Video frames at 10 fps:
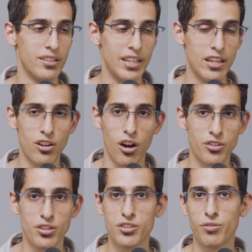ink
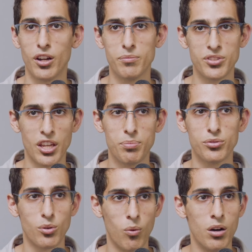cartridge from
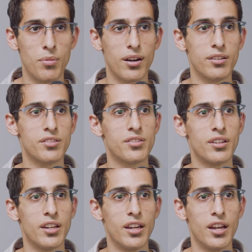Staples or Walmart,
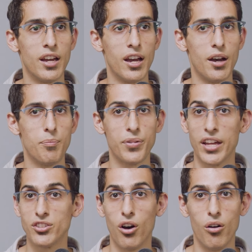but
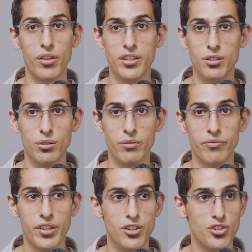that's all they do
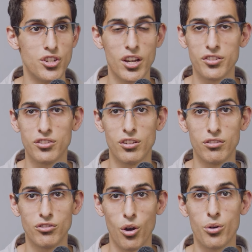is just
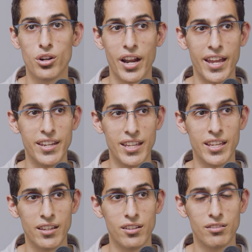toner and
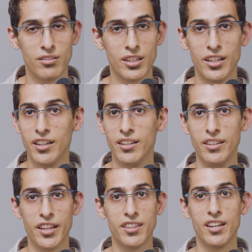ink,
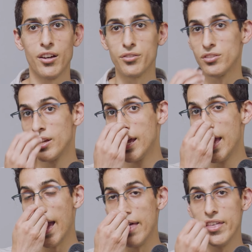nothing else.
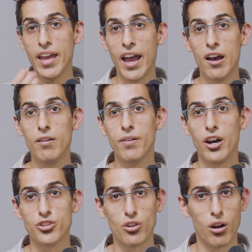And they have
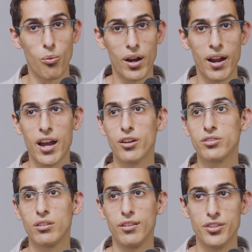a strong
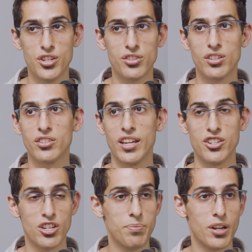warehouse, logistics,
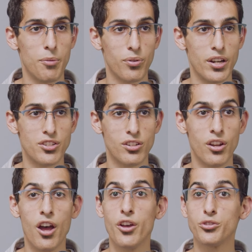and shipping
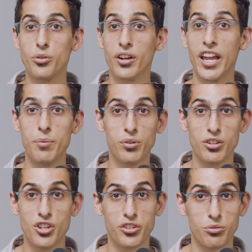operation, so they're able
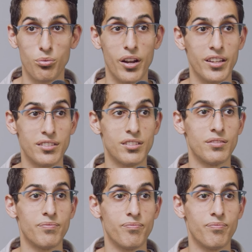to just run it.